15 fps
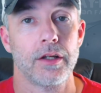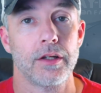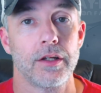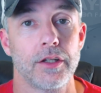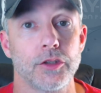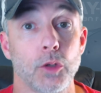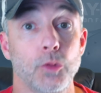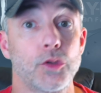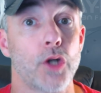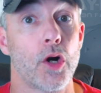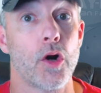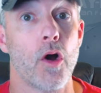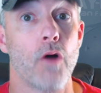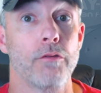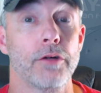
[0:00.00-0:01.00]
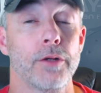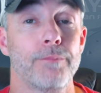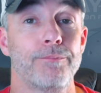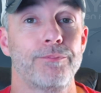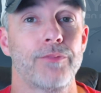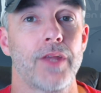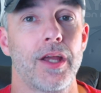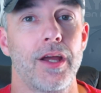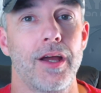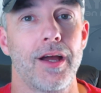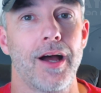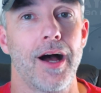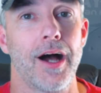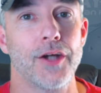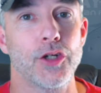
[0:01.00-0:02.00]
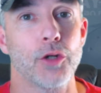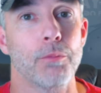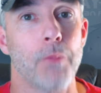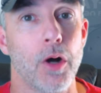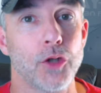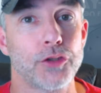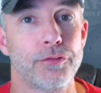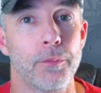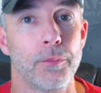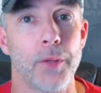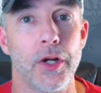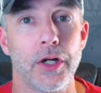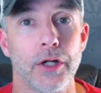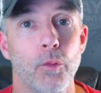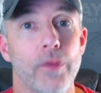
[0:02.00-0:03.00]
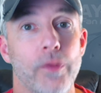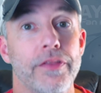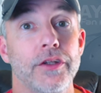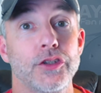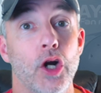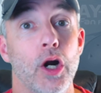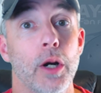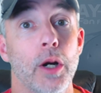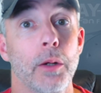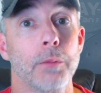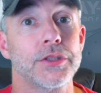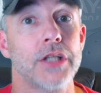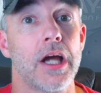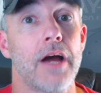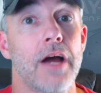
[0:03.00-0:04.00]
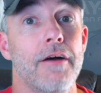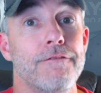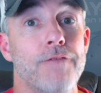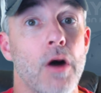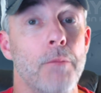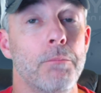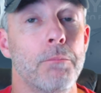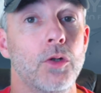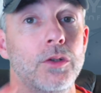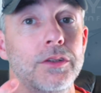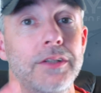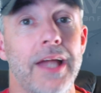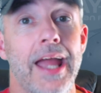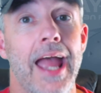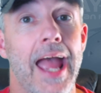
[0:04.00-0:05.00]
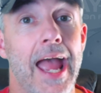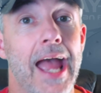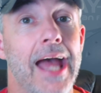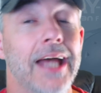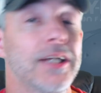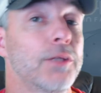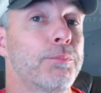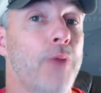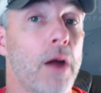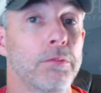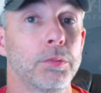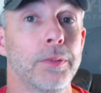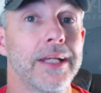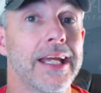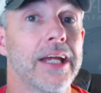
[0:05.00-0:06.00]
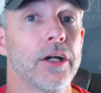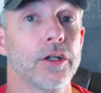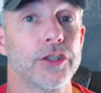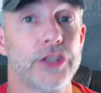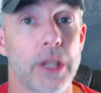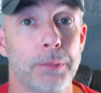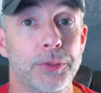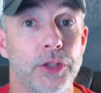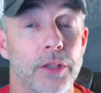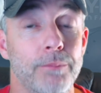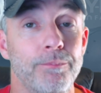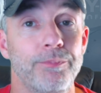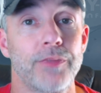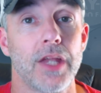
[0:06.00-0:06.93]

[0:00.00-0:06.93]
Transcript: So turnover. You're most familiar with the terms fumble and probably interception.